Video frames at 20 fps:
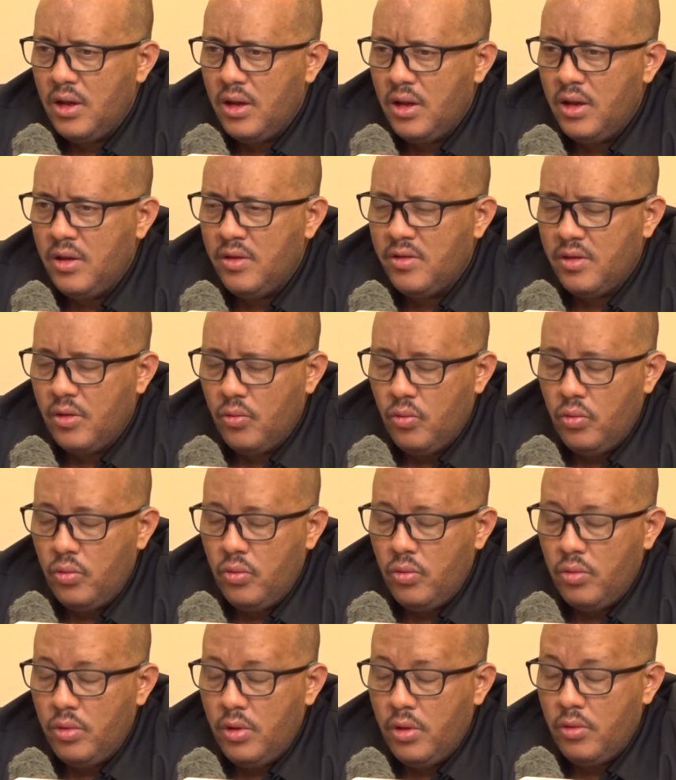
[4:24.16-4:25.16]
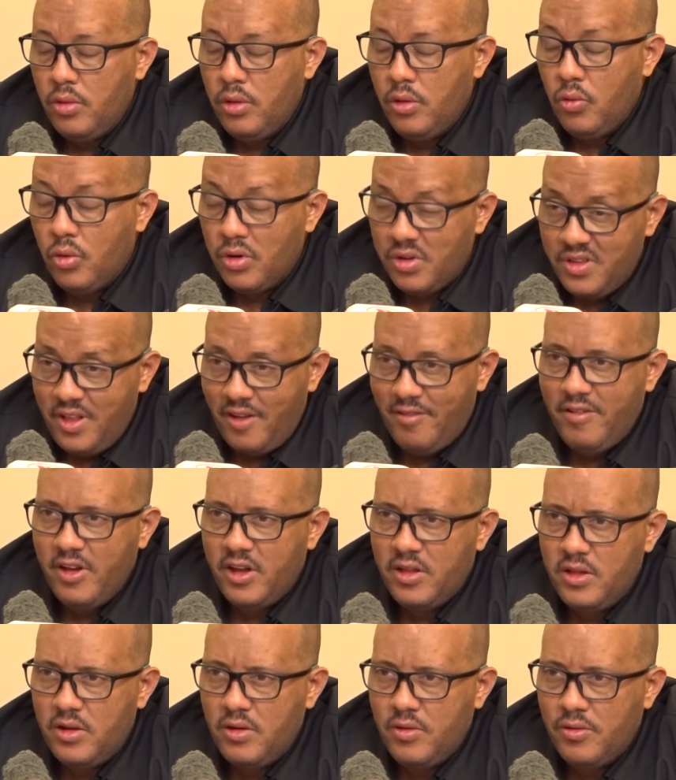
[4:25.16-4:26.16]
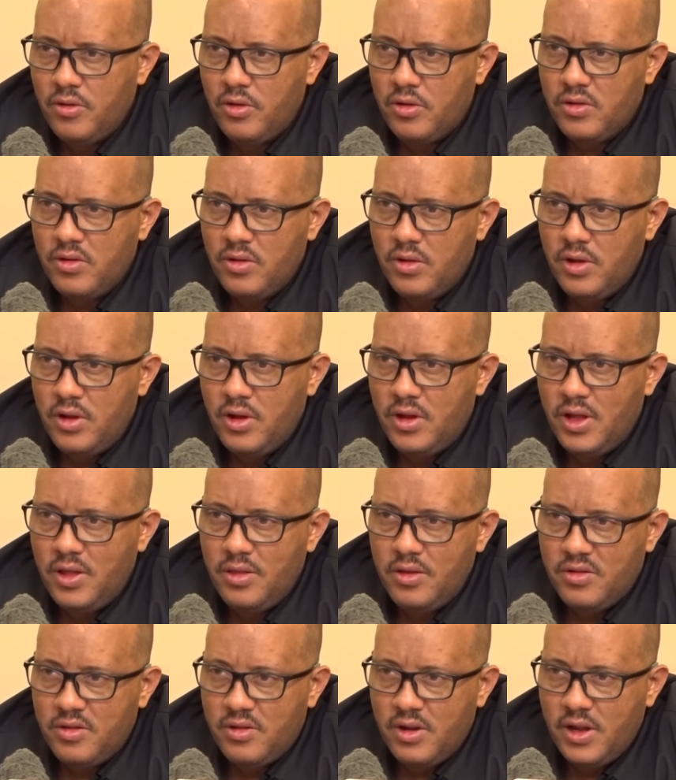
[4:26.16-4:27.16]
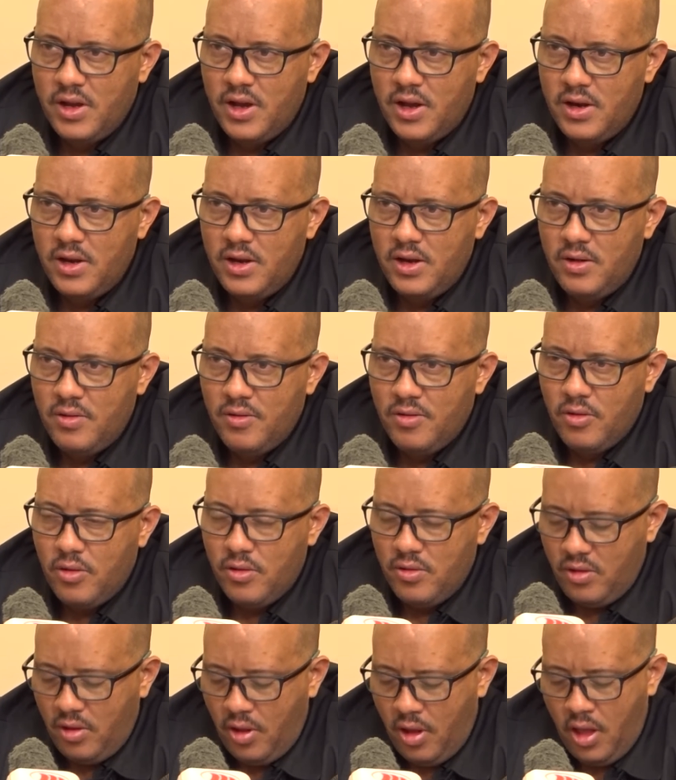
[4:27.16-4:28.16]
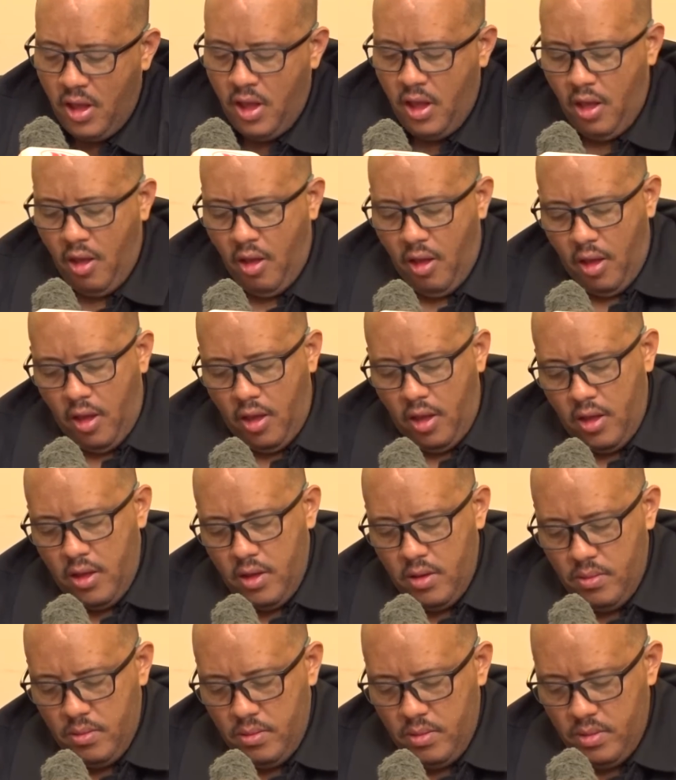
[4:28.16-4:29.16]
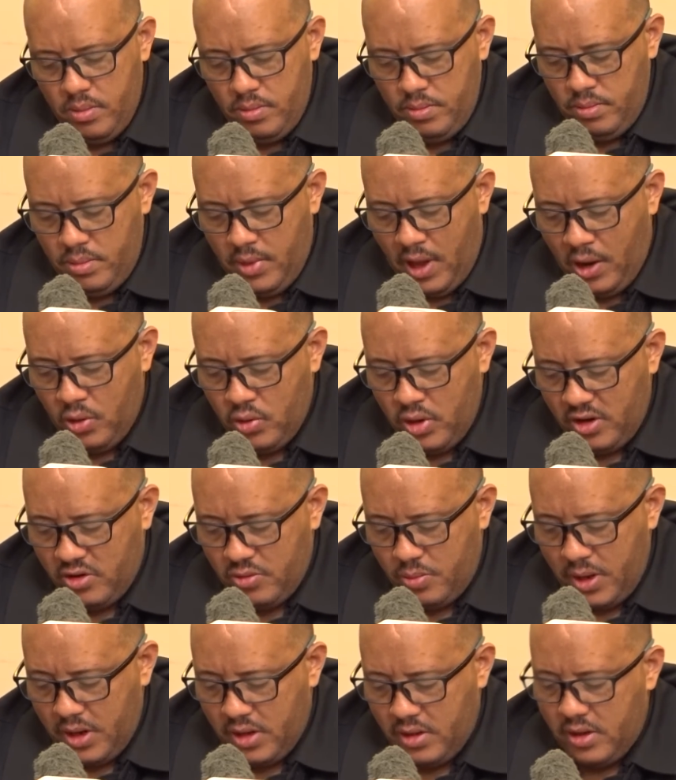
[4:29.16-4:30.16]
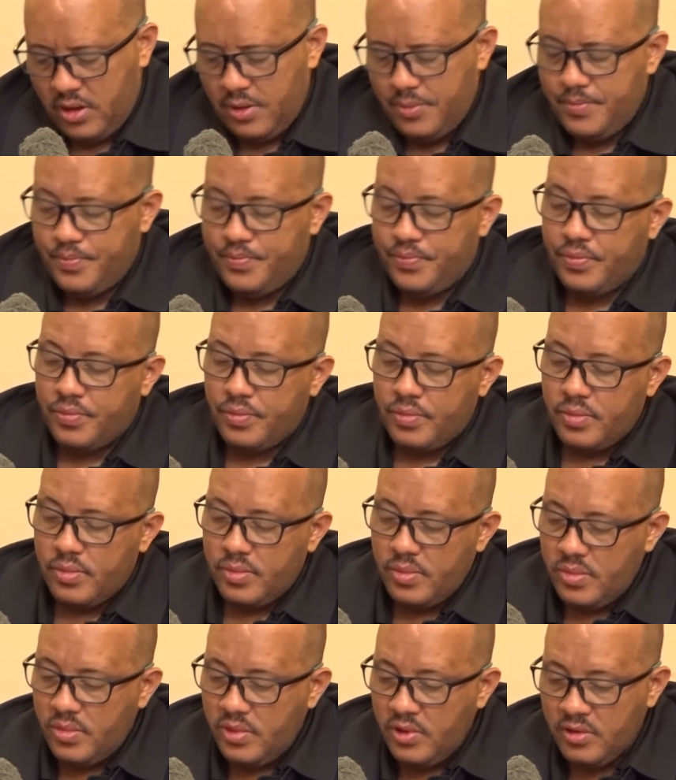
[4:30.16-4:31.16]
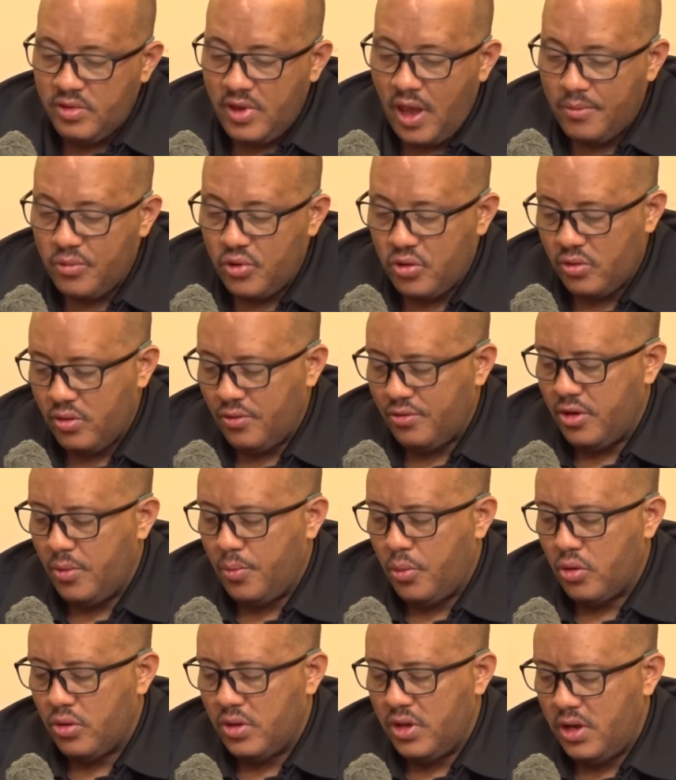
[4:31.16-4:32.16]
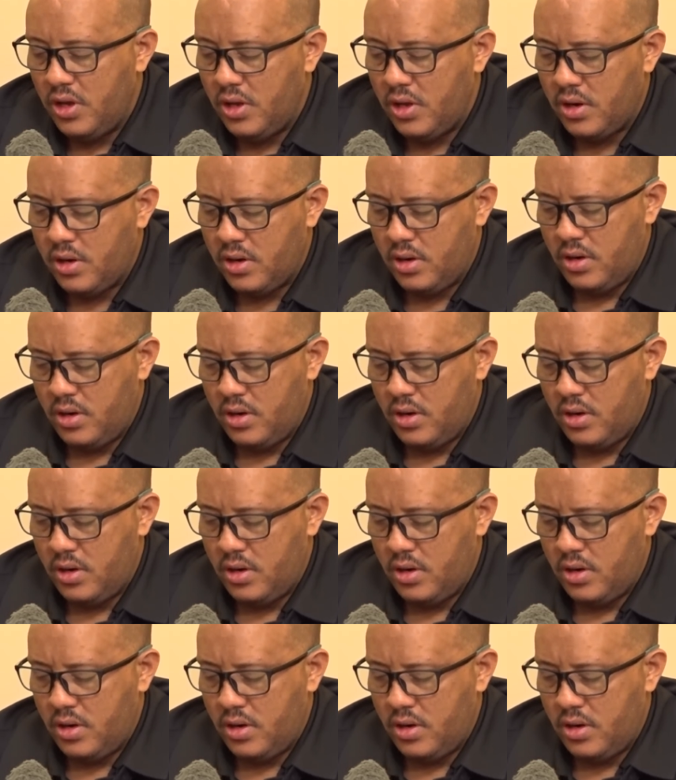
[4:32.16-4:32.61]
is the worst affected, of course, in this regard, and then of course I would expect some sort of support here.